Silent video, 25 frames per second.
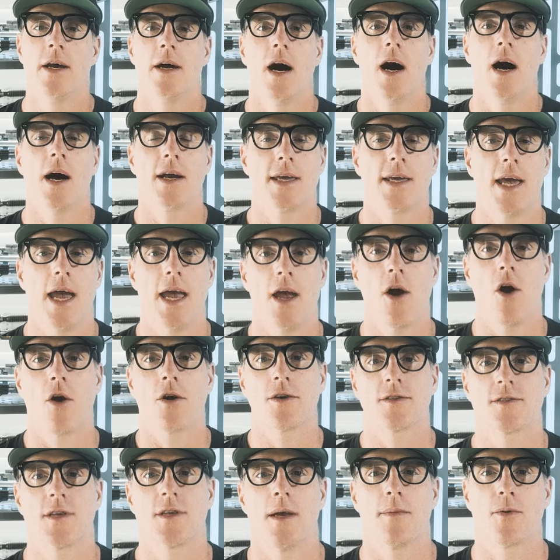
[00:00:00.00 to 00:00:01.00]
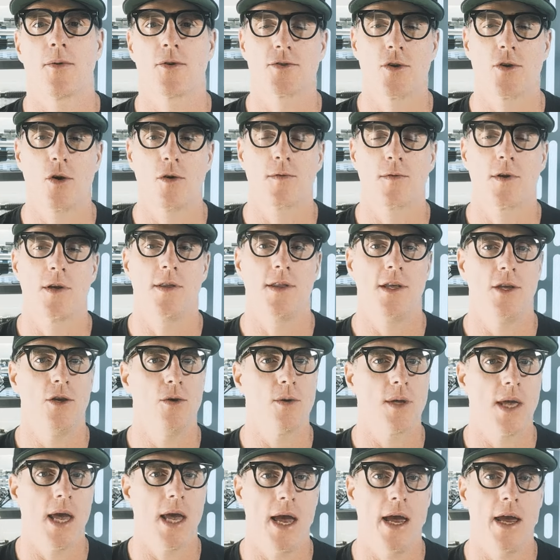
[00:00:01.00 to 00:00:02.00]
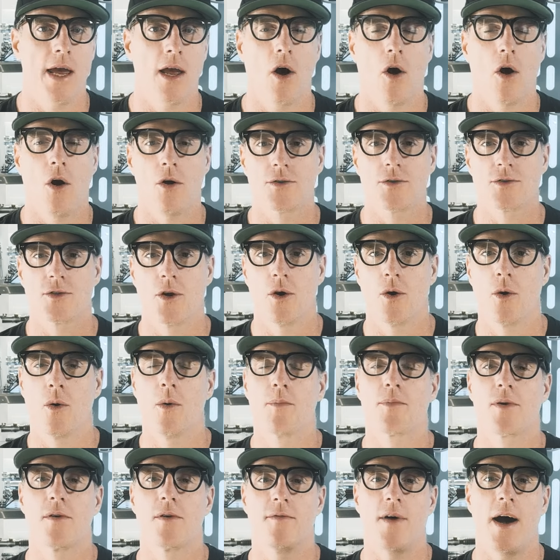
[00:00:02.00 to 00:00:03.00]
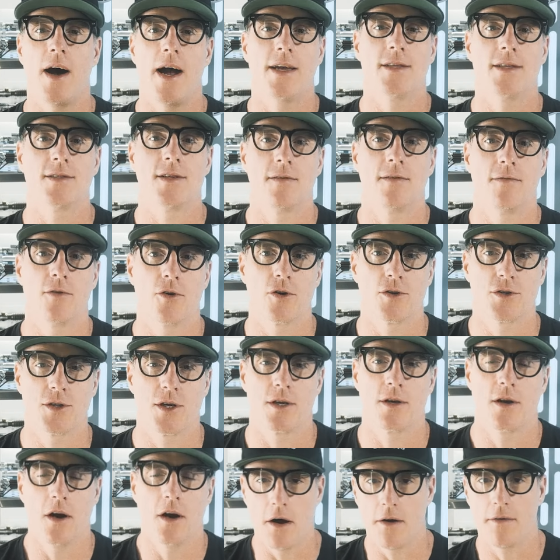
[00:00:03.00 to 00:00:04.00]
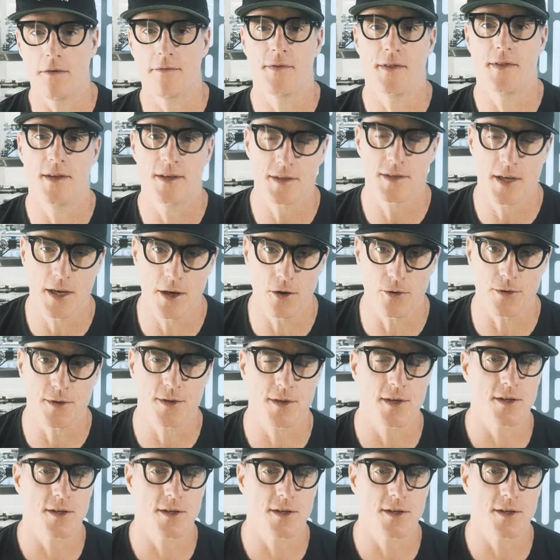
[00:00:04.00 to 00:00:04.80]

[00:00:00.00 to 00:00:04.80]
Uh, K R Sabers over in the U K also provides a version of this hilt.